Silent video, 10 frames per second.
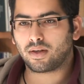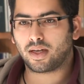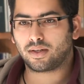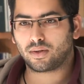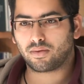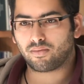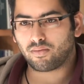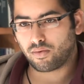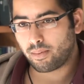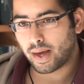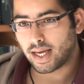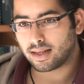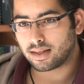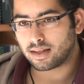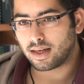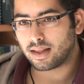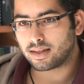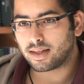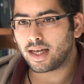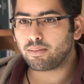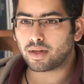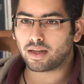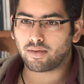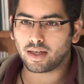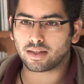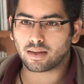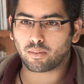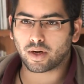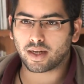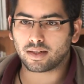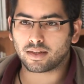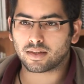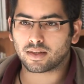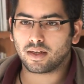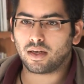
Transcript: and sort of remained in the state but living somewhere else.